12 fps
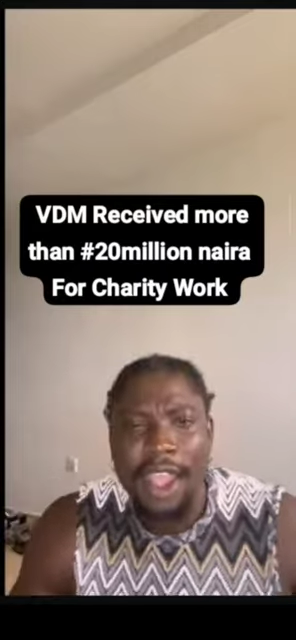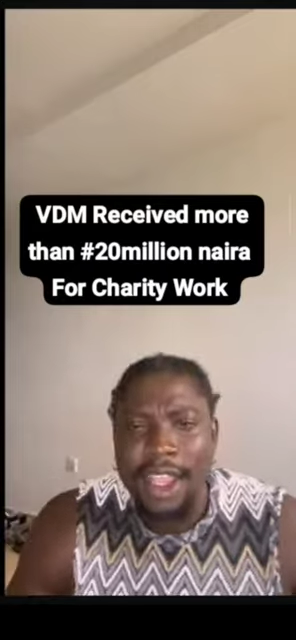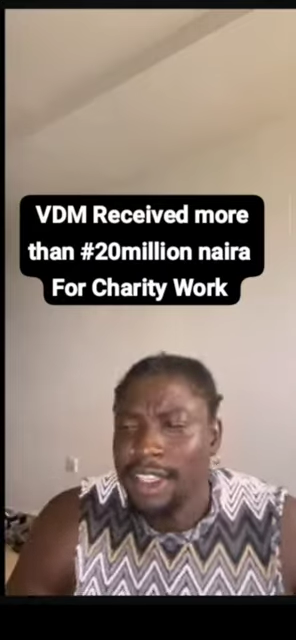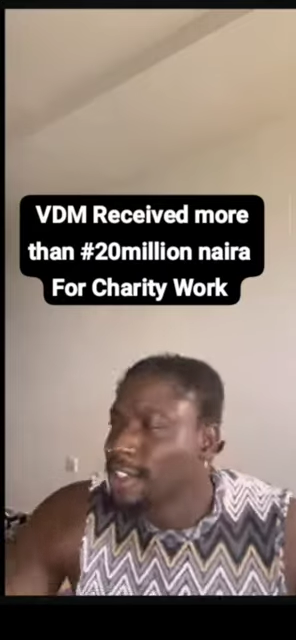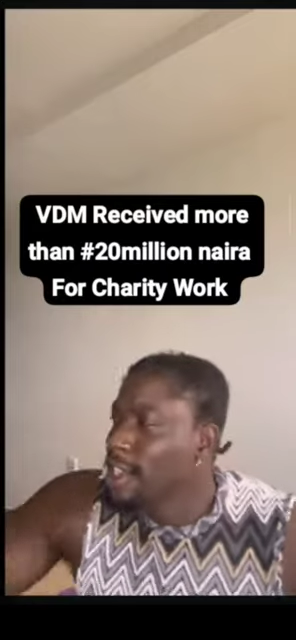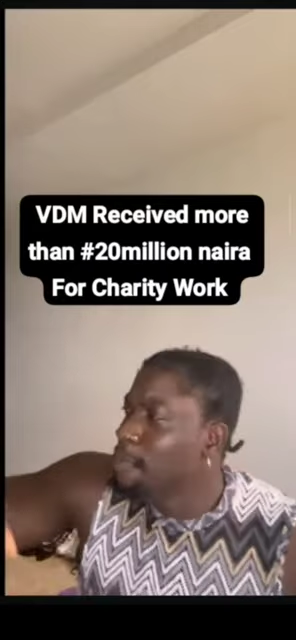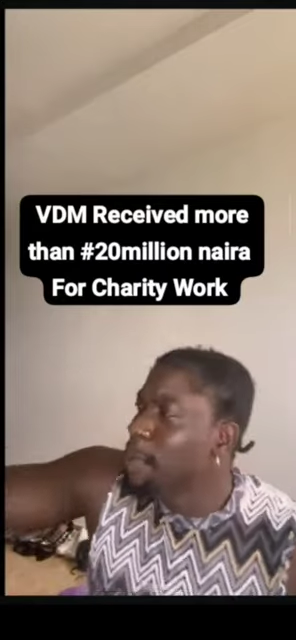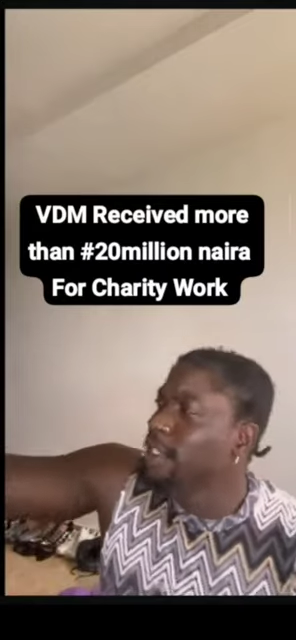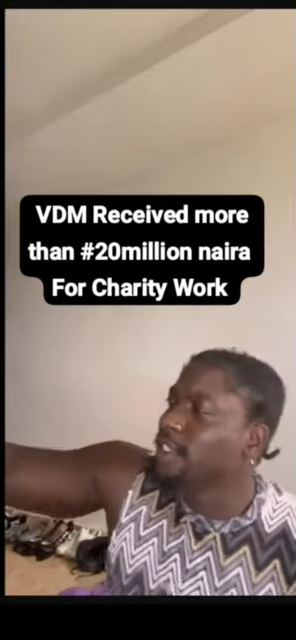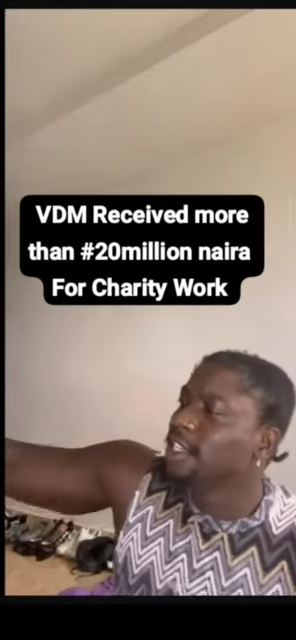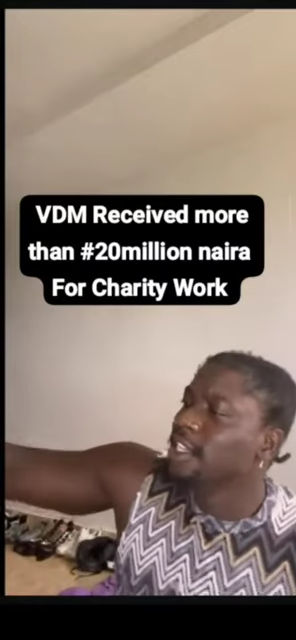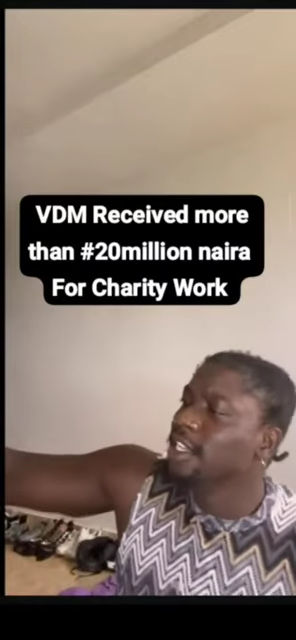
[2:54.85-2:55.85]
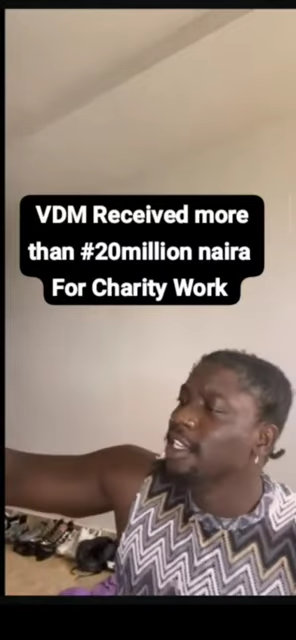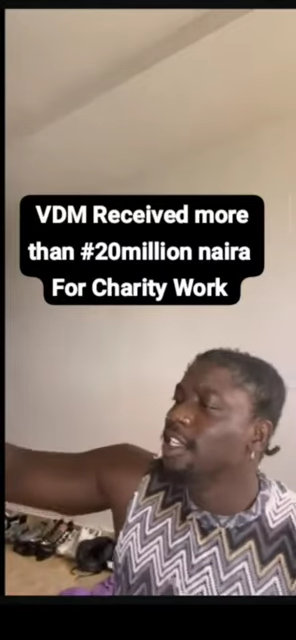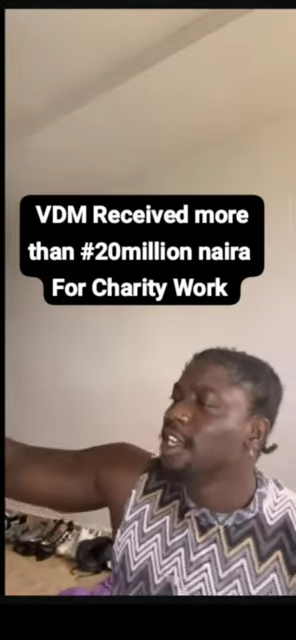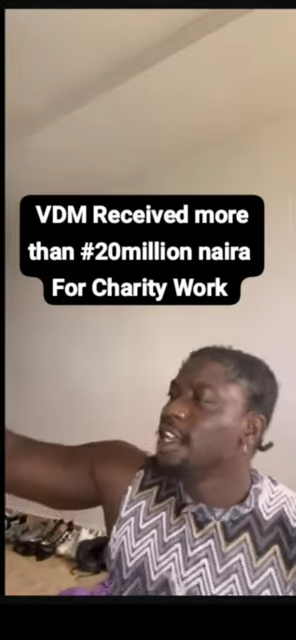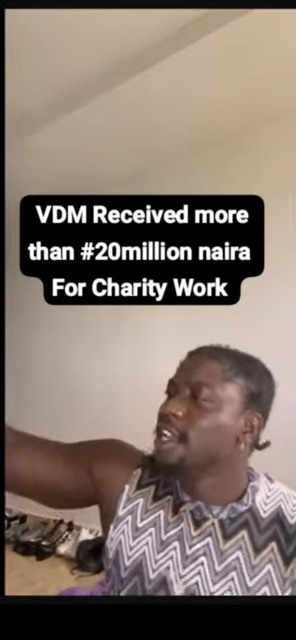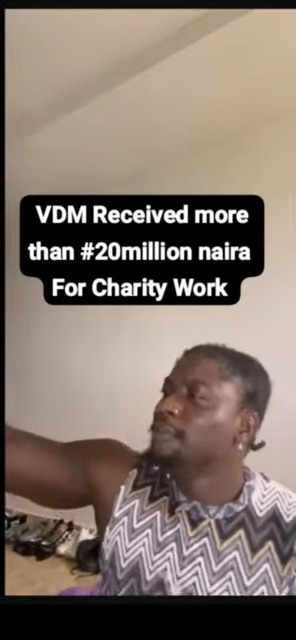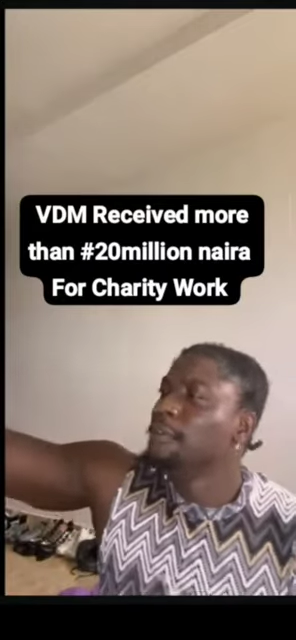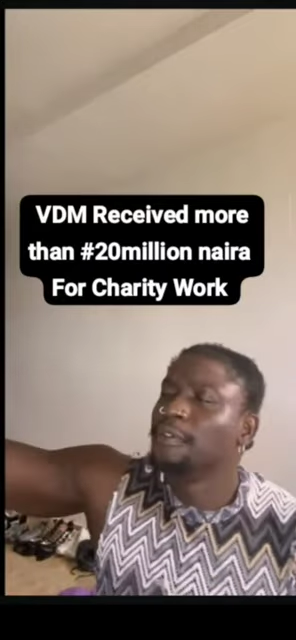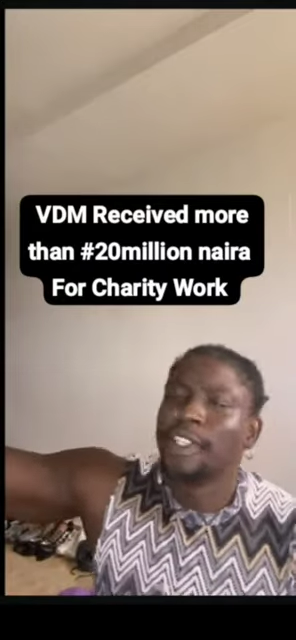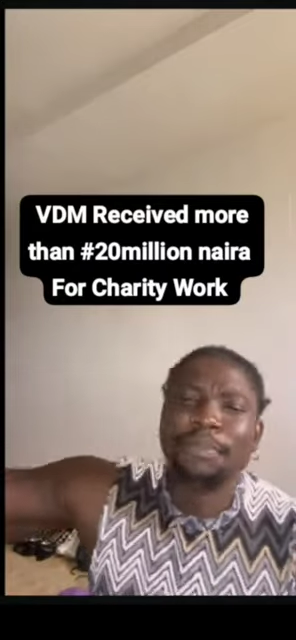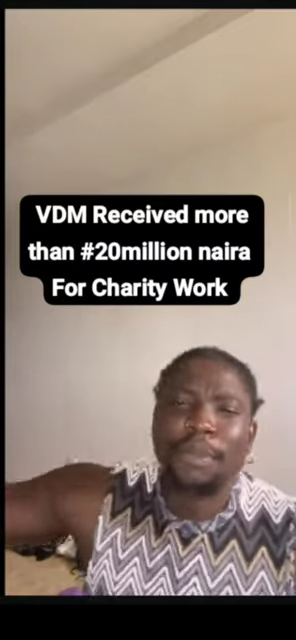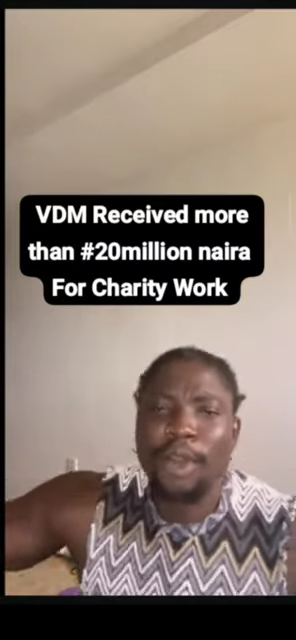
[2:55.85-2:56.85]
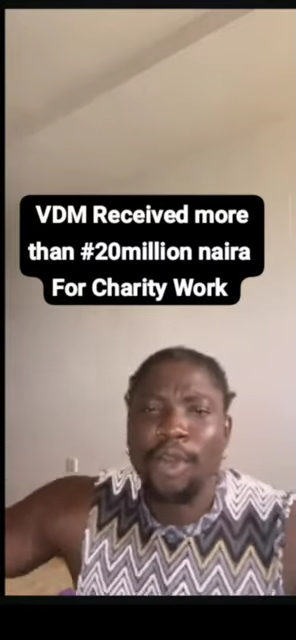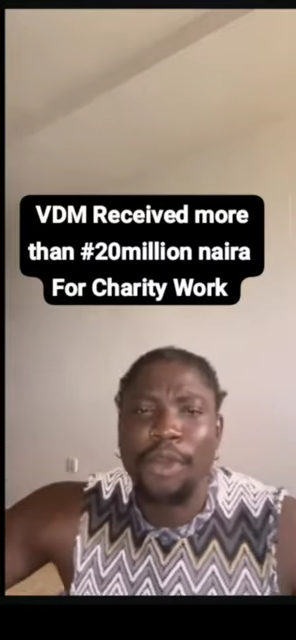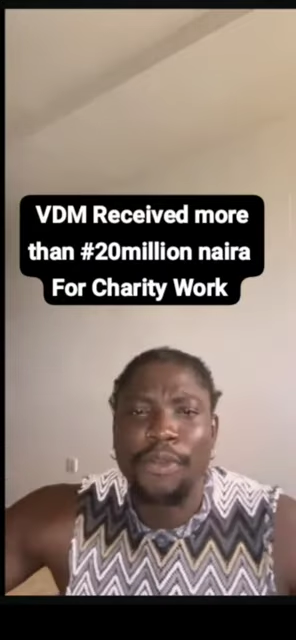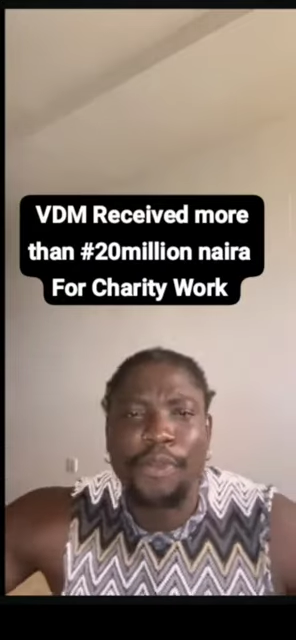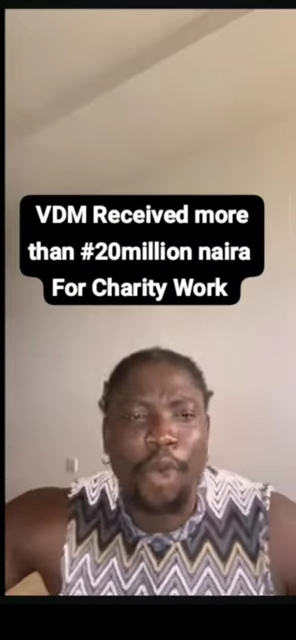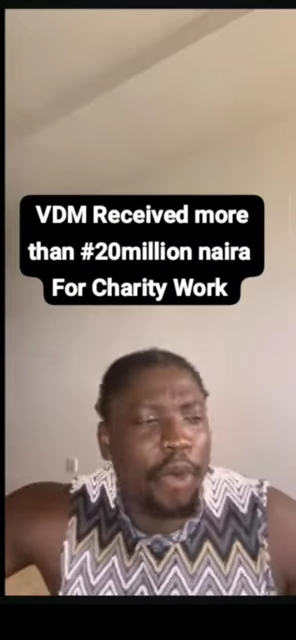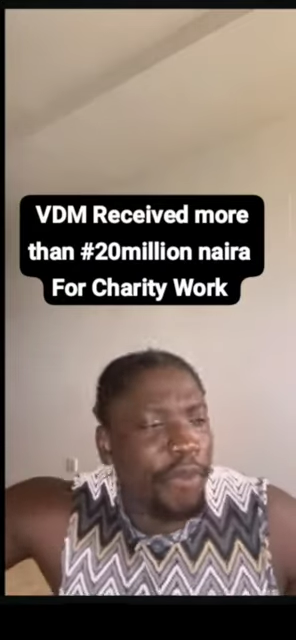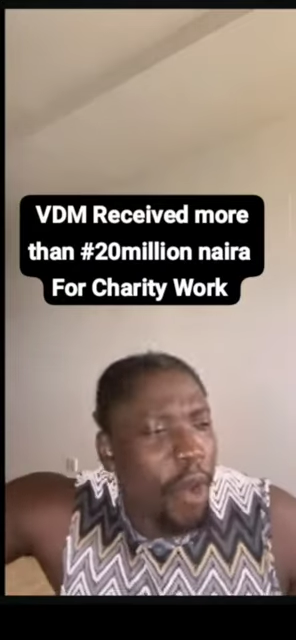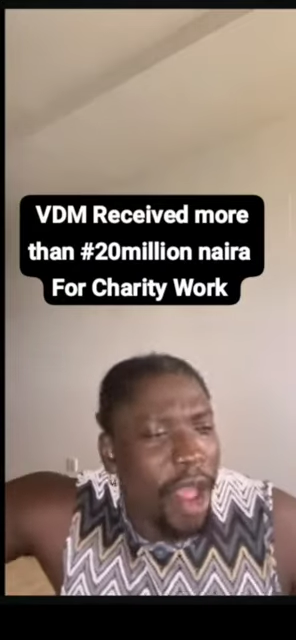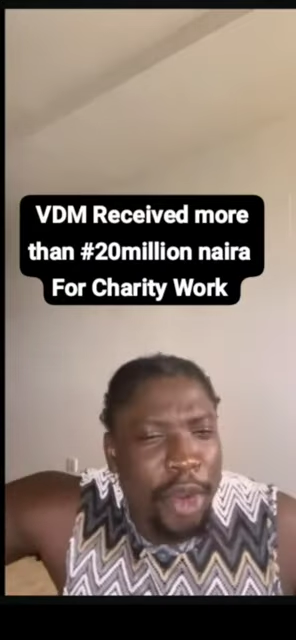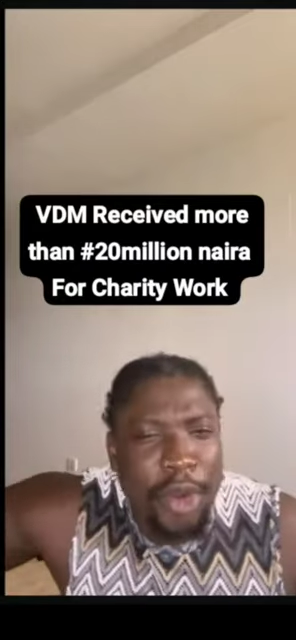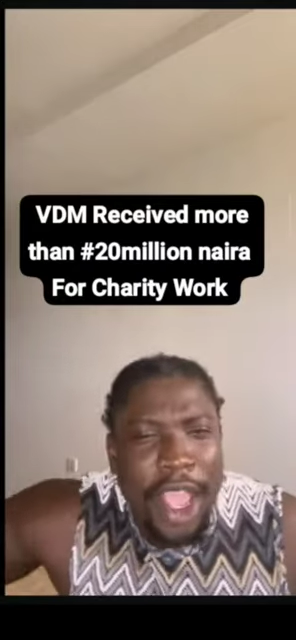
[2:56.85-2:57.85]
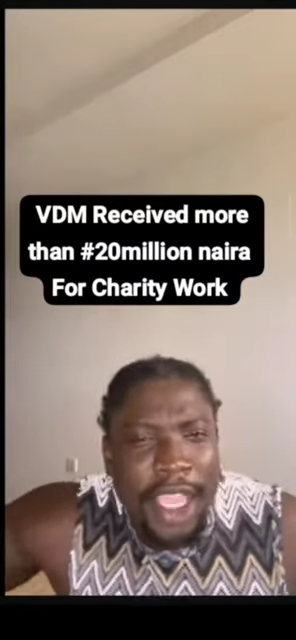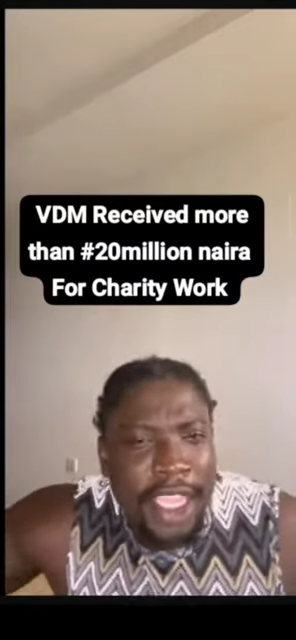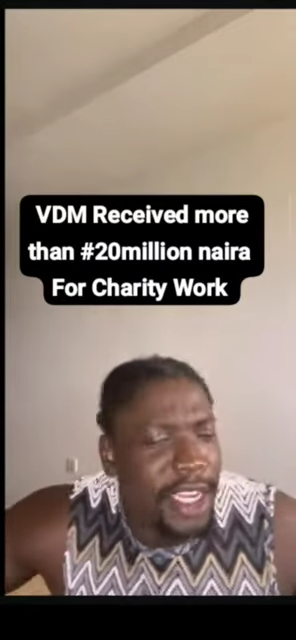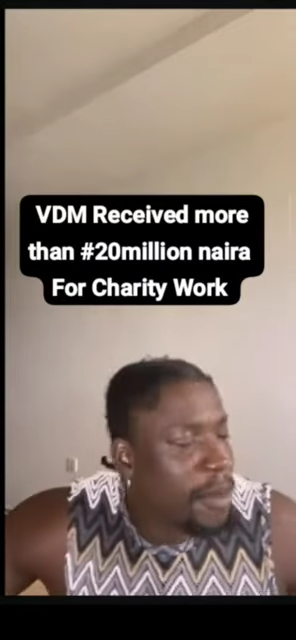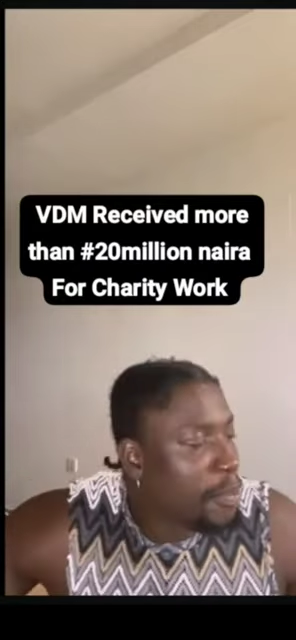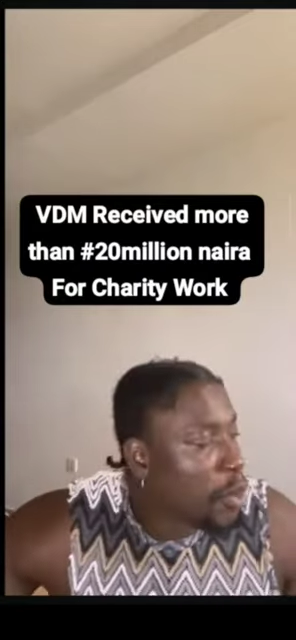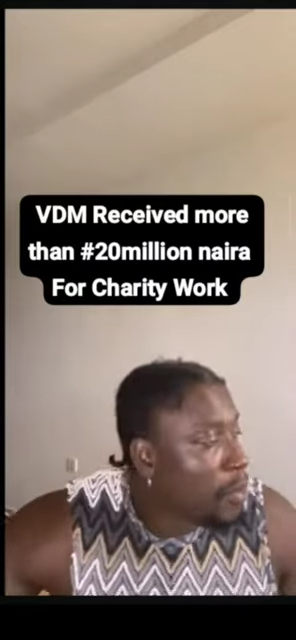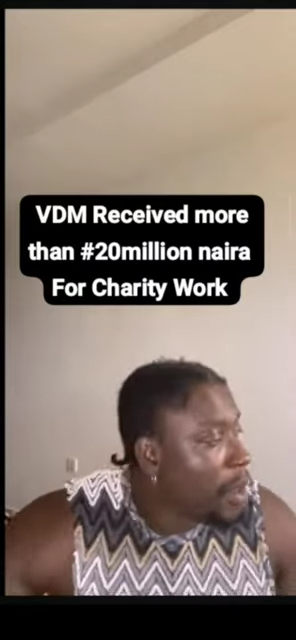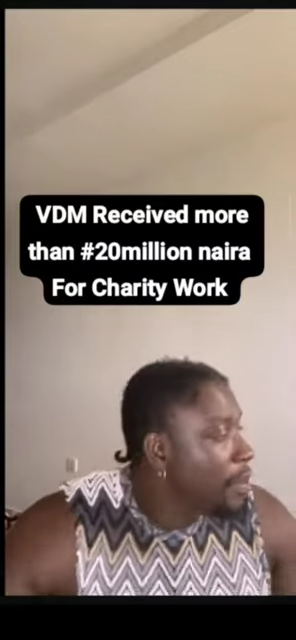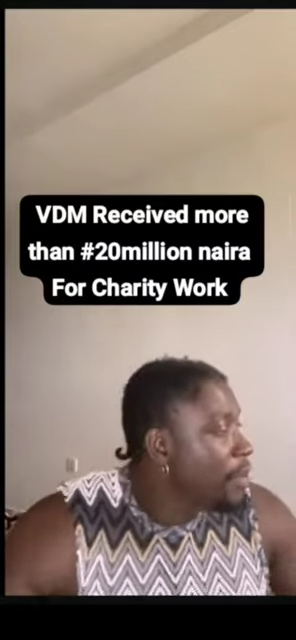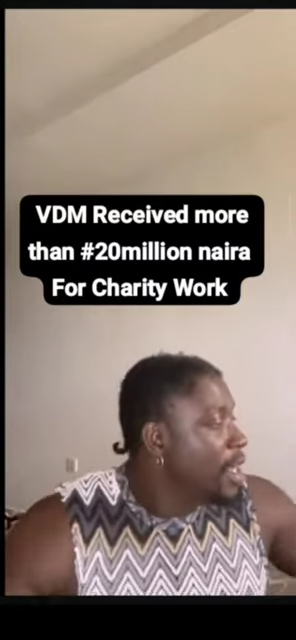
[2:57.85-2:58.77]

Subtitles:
Say person need 15 million for another kidney problem.